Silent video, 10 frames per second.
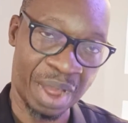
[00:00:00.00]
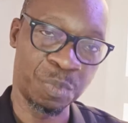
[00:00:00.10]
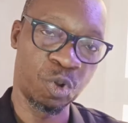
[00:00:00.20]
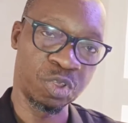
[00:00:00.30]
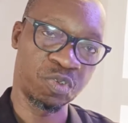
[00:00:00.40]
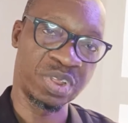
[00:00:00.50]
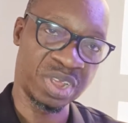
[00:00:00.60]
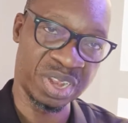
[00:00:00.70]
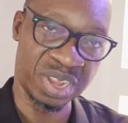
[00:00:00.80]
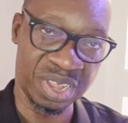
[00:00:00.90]
RAM,
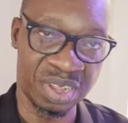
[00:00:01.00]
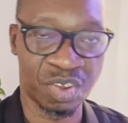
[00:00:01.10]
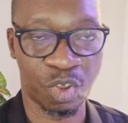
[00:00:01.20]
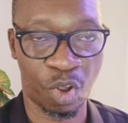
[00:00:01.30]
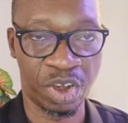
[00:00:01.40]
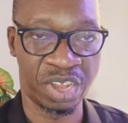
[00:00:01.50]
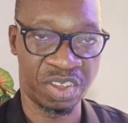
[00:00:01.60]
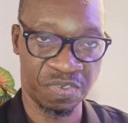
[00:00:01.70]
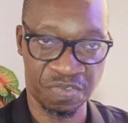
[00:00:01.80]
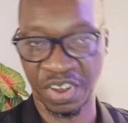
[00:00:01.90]
128GB
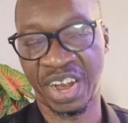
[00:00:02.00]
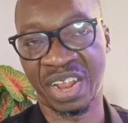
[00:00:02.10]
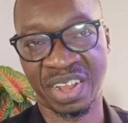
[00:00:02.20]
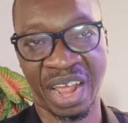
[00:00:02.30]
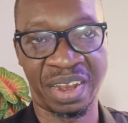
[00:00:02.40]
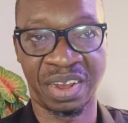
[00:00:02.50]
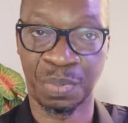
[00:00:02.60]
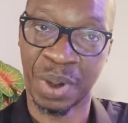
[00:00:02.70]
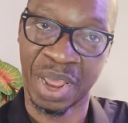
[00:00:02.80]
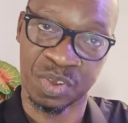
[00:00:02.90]
storage variant, and then
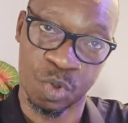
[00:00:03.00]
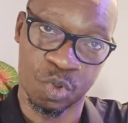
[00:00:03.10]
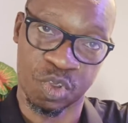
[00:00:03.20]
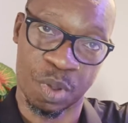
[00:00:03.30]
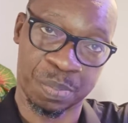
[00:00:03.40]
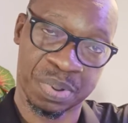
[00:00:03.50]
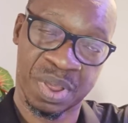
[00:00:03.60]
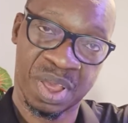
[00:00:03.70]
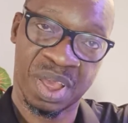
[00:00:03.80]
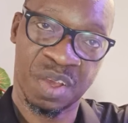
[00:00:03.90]
the price goes up
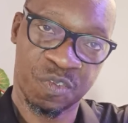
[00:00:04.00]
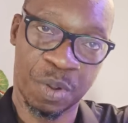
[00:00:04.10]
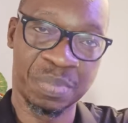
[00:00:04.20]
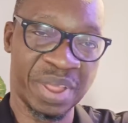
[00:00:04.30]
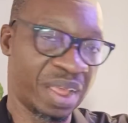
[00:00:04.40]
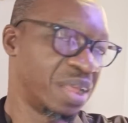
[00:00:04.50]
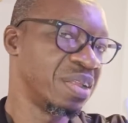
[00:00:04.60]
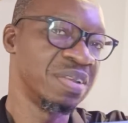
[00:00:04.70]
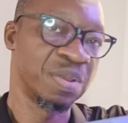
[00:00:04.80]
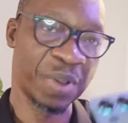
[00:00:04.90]
from there
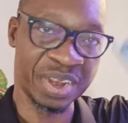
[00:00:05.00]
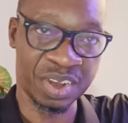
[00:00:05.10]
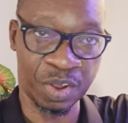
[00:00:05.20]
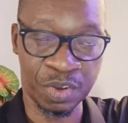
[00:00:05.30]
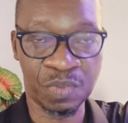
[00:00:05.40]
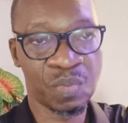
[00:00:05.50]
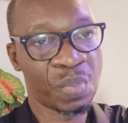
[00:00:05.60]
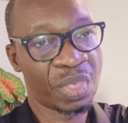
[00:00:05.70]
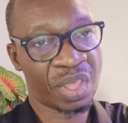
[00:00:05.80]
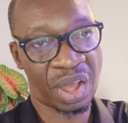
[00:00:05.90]
depending on
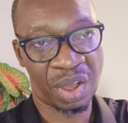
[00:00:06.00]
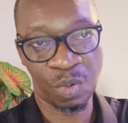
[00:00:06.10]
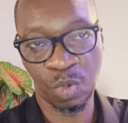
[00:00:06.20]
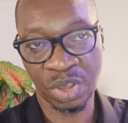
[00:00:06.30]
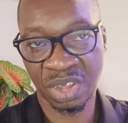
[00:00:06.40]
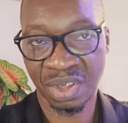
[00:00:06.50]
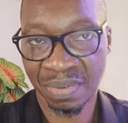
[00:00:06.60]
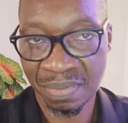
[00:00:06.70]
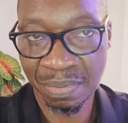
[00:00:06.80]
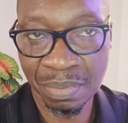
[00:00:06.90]
which
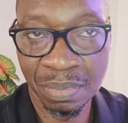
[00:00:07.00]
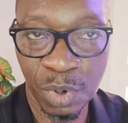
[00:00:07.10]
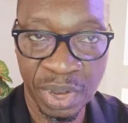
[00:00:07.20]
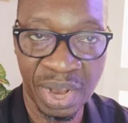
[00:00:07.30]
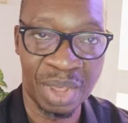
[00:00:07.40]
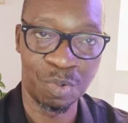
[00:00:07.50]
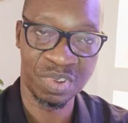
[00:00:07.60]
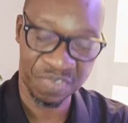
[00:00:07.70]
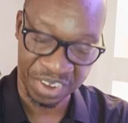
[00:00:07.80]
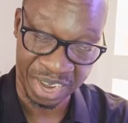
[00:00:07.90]
model and
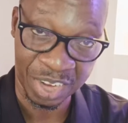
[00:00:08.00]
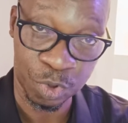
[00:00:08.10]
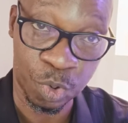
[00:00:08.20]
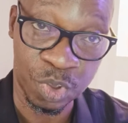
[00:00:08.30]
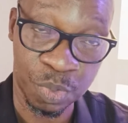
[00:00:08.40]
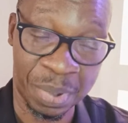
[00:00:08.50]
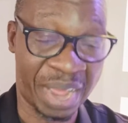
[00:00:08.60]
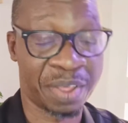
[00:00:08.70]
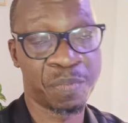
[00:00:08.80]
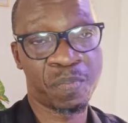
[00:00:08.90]
which variant you want to
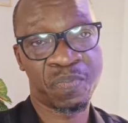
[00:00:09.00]
buy.